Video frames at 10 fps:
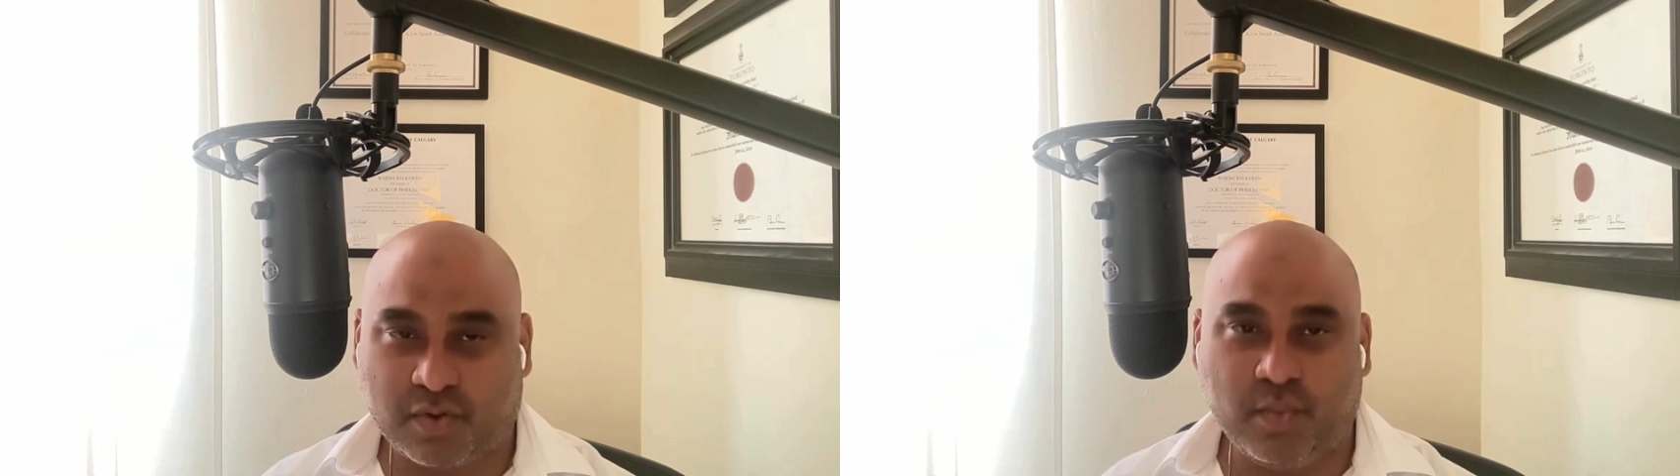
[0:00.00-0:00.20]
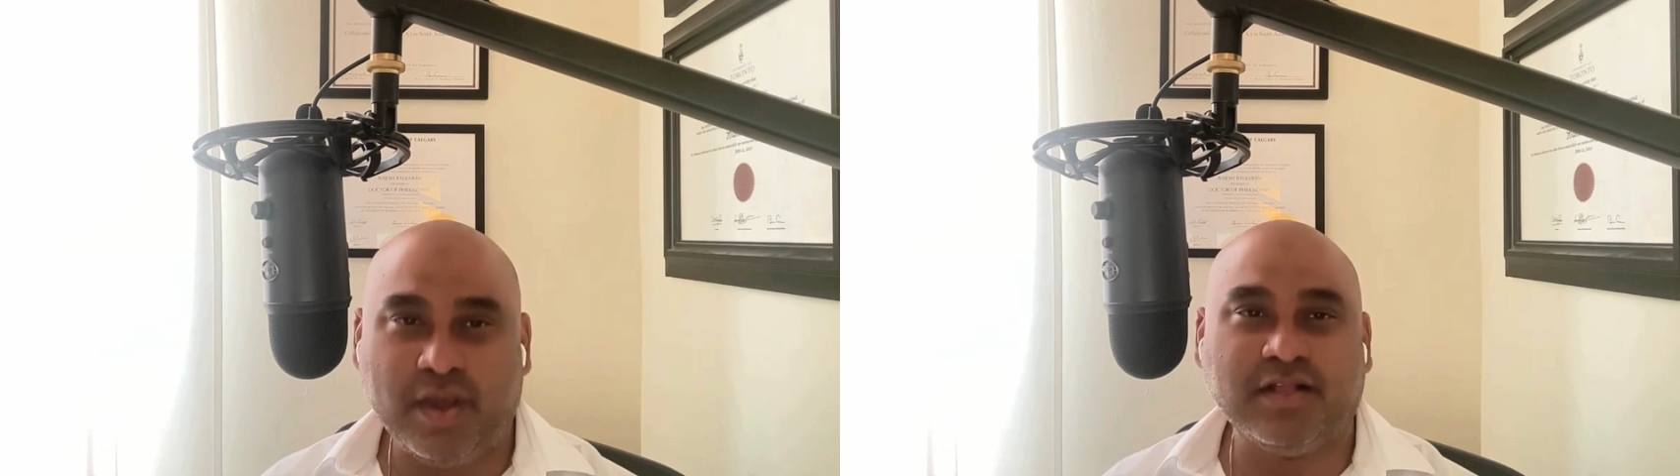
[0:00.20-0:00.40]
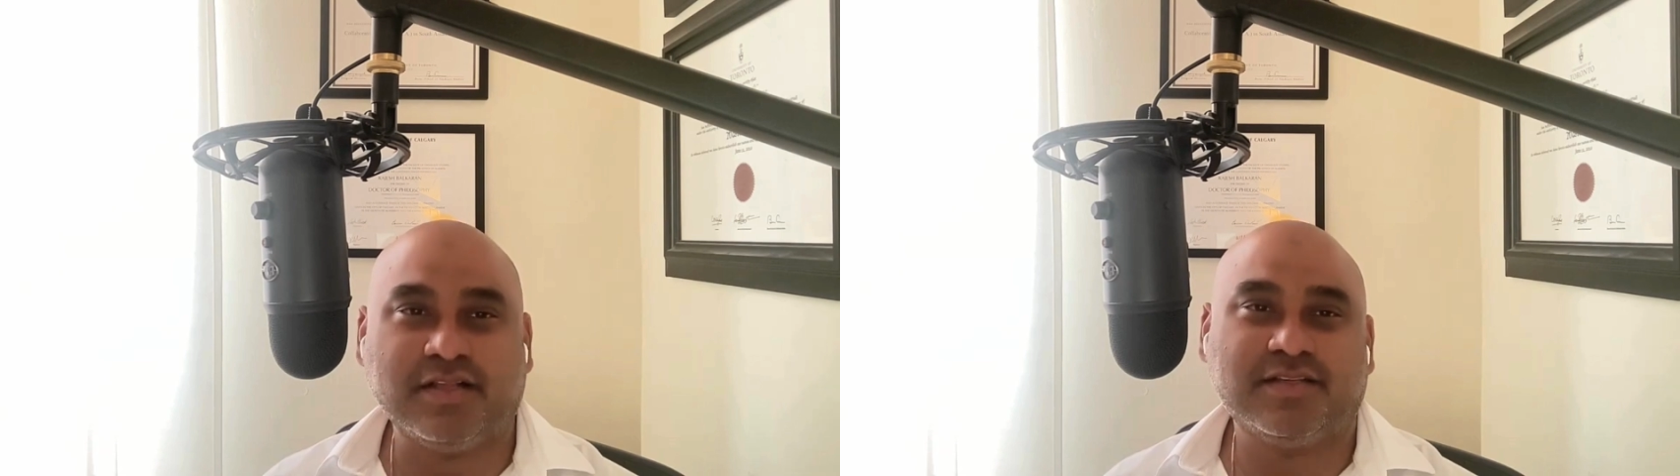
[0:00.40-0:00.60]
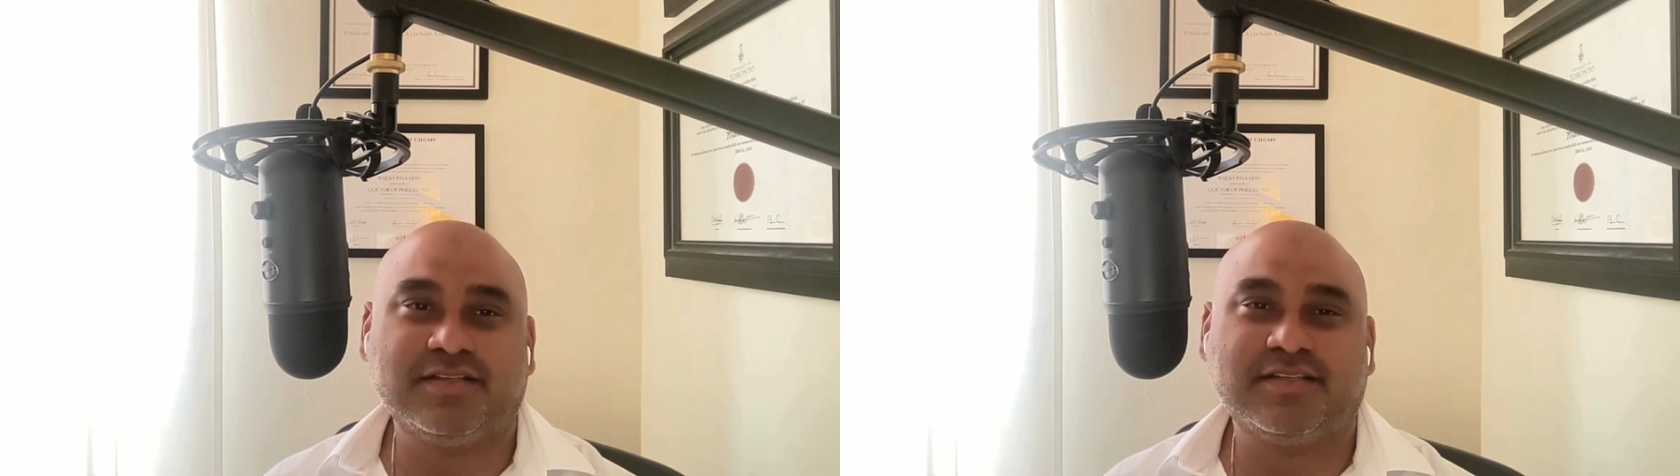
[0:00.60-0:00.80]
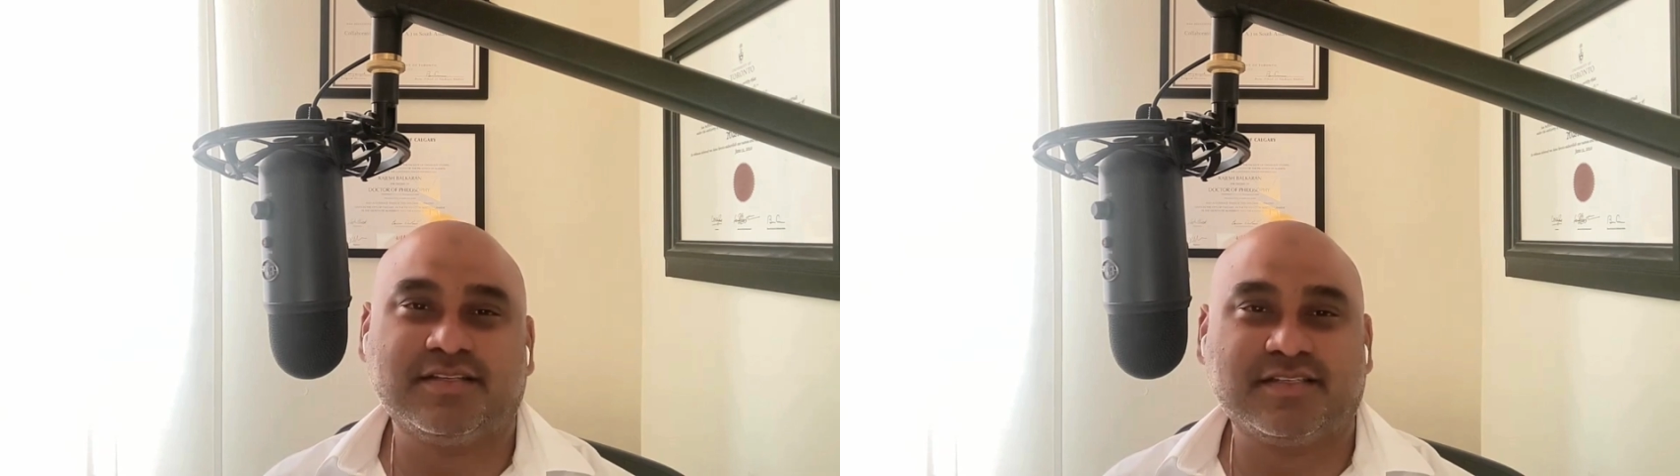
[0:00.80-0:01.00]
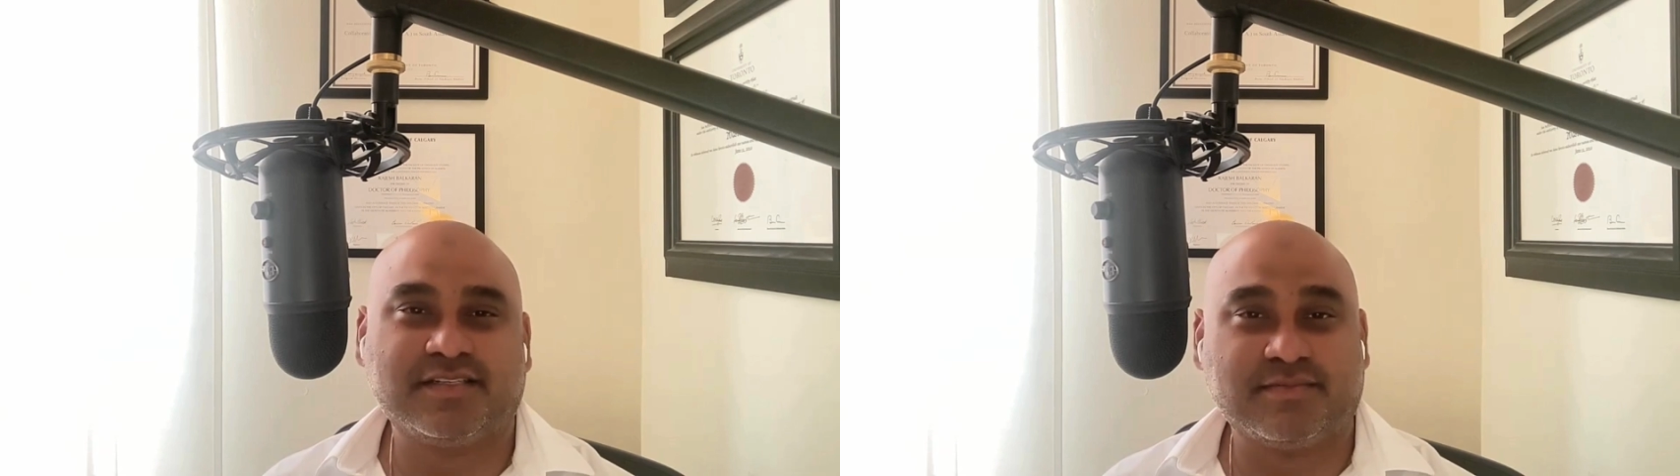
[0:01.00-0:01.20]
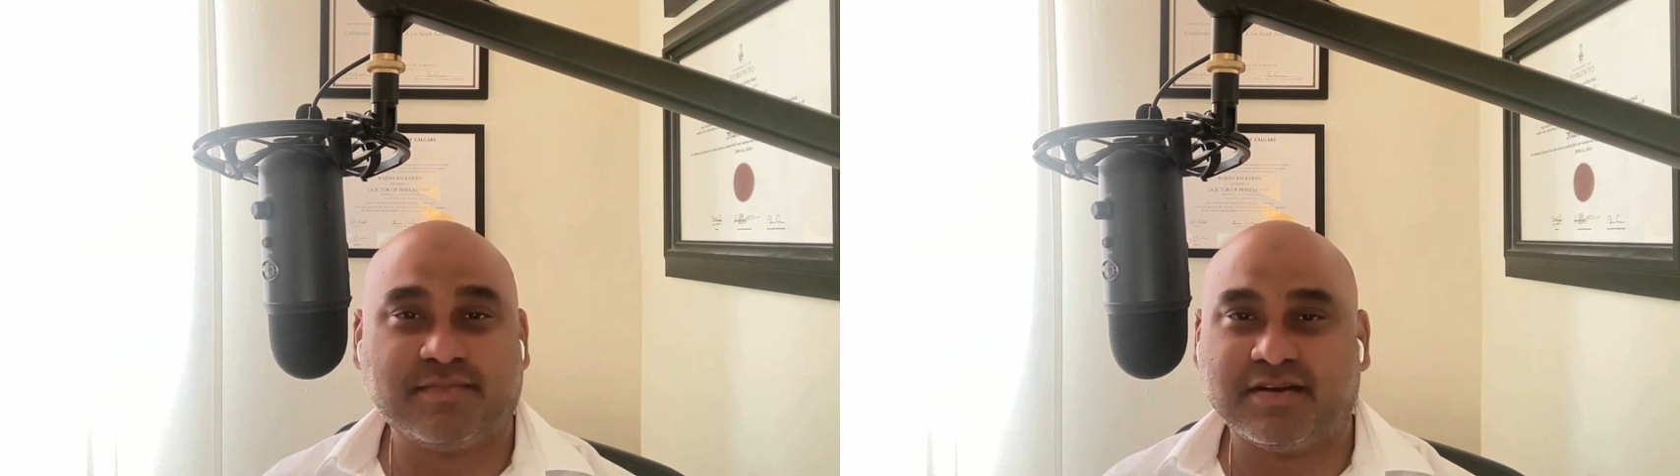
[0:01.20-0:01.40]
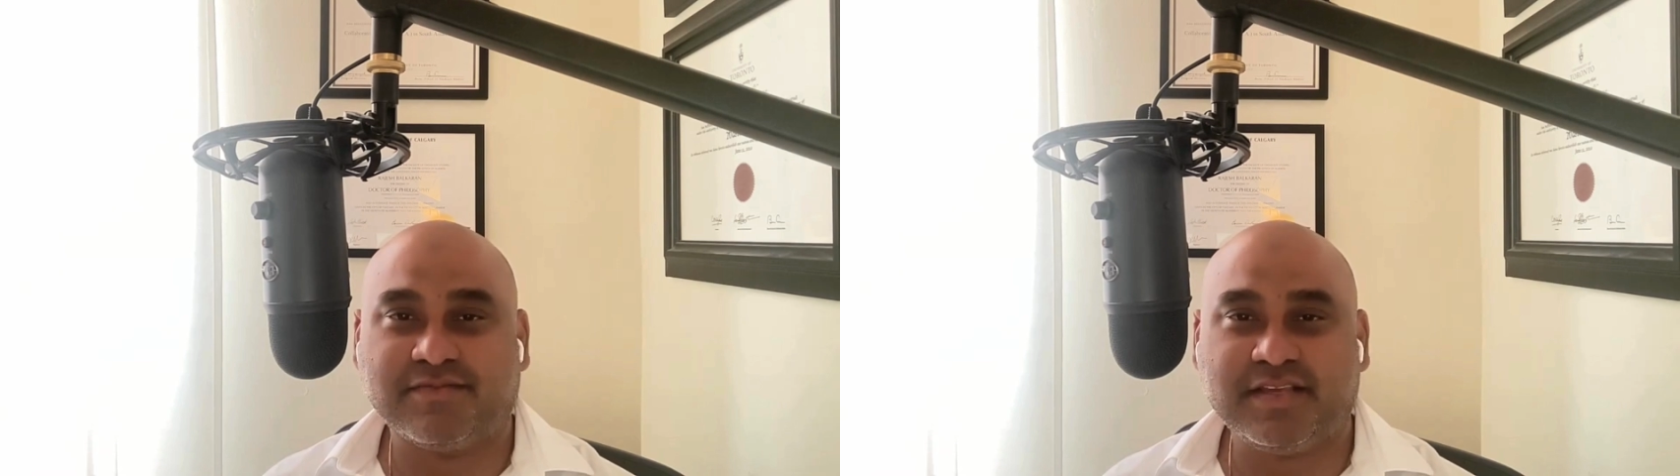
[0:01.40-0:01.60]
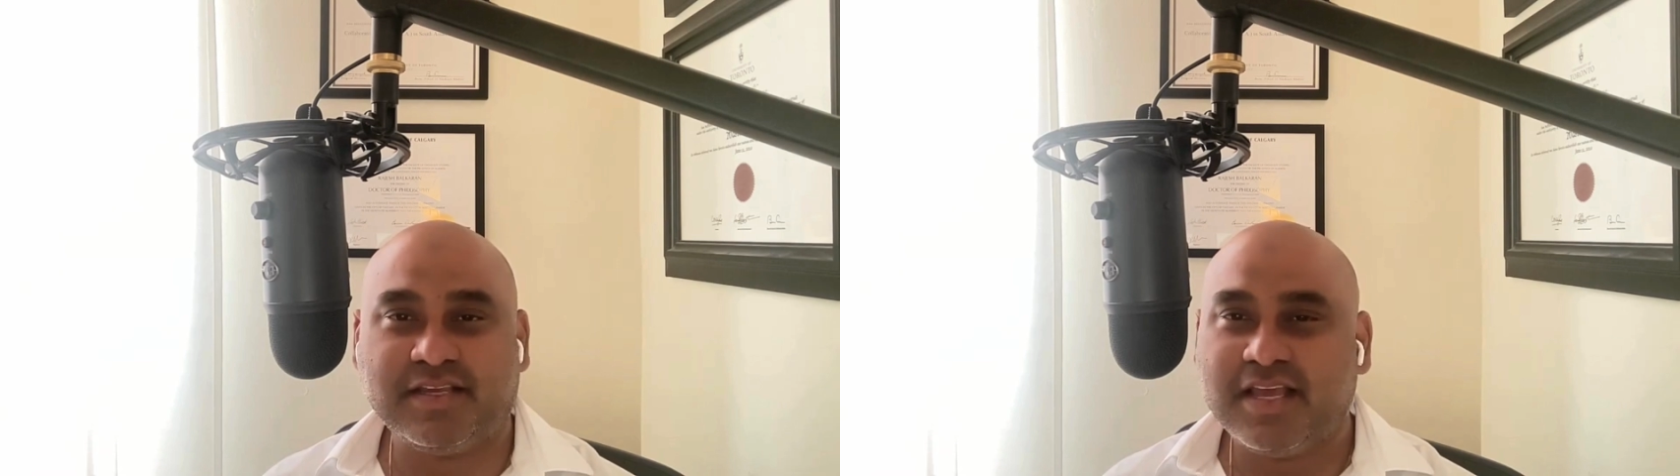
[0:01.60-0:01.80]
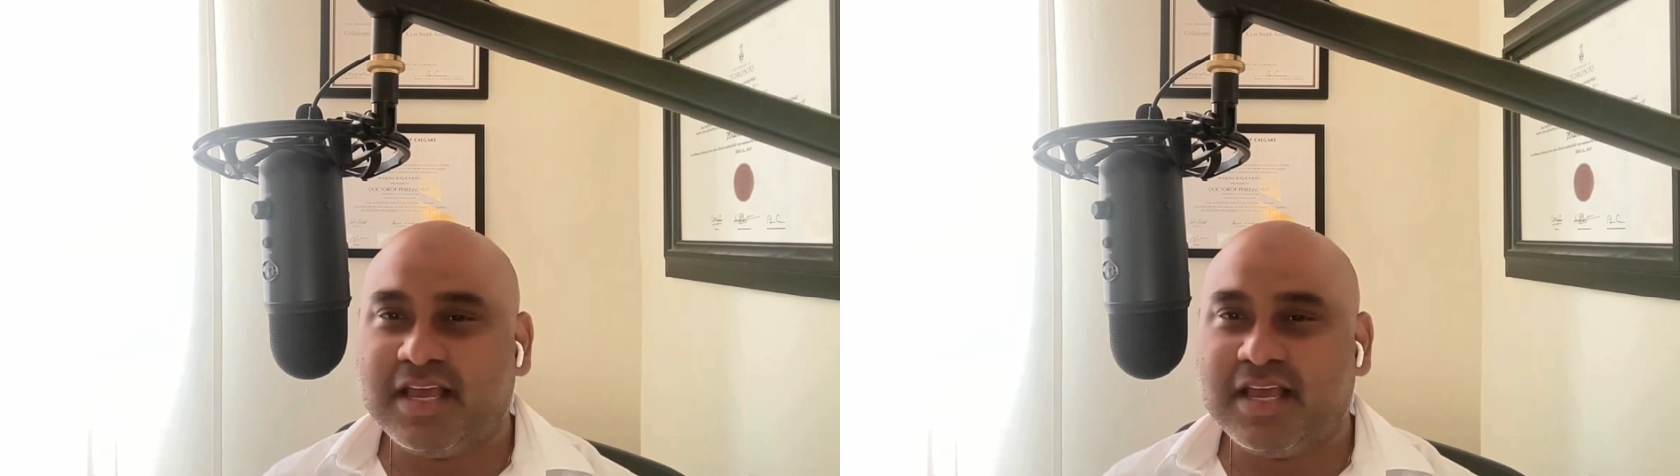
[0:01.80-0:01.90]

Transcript: Well, said Madhavi,